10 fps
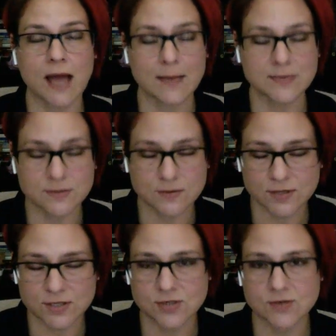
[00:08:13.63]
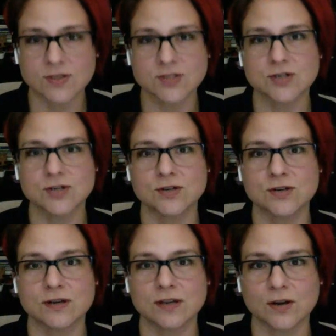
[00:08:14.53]
absolutely sure that
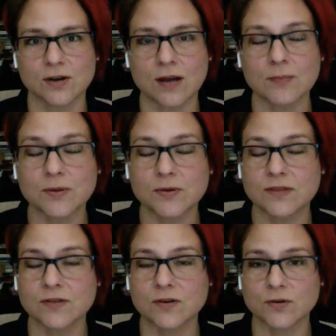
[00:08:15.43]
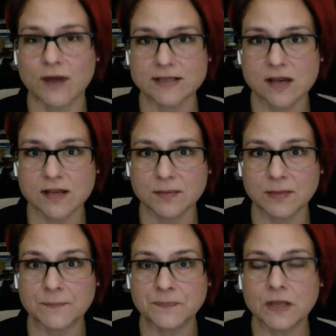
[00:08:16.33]
you're uploading the correct
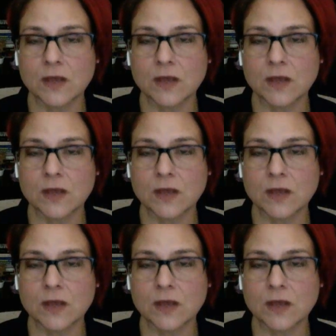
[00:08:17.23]
document.